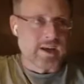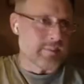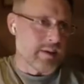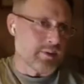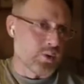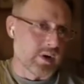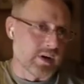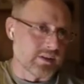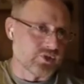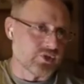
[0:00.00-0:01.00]
Maybe you want
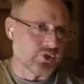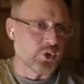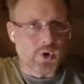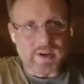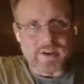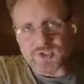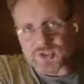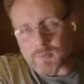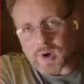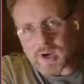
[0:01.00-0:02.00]
to store it
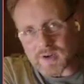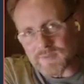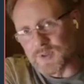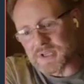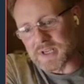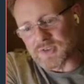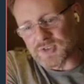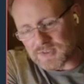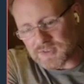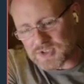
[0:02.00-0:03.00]
somewhere for the data
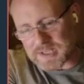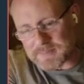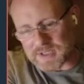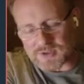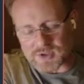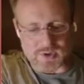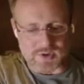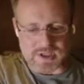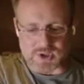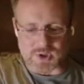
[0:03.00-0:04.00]
science team to get
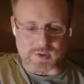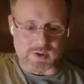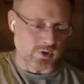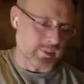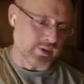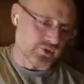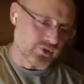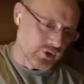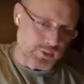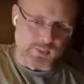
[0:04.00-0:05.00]
to it. You want it to be
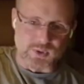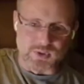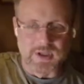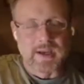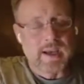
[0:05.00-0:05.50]
searchable.